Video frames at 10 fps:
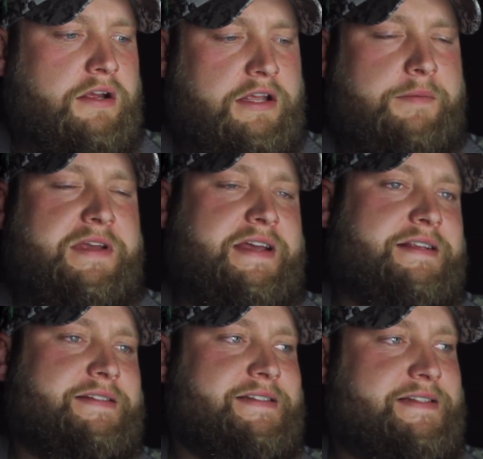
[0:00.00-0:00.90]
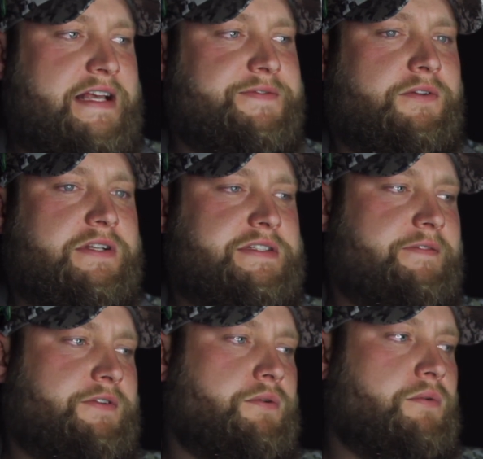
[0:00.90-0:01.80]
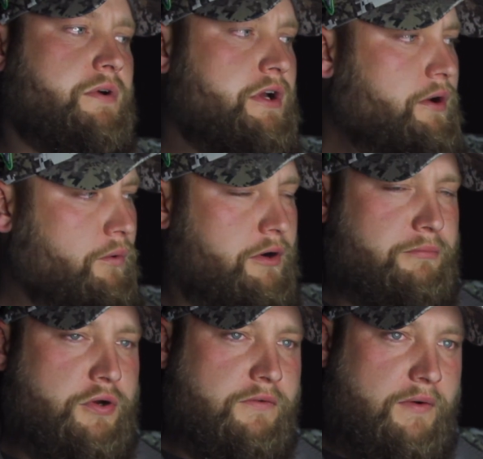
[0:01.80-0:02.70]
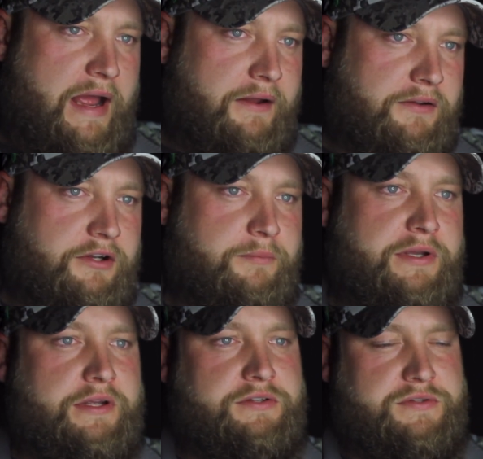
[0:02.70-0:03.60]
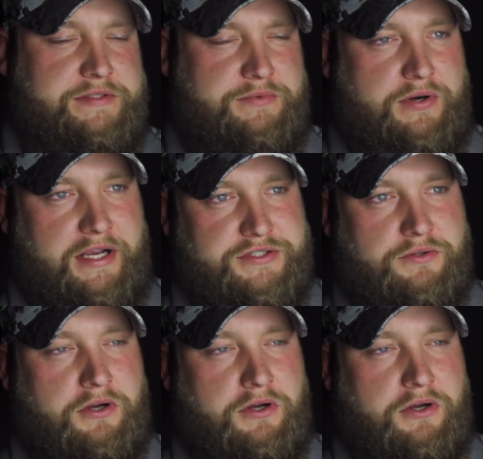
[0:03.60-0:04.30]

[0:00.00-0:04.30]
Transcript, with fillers: going to be as successful as if you were to move around a little bit, use some directional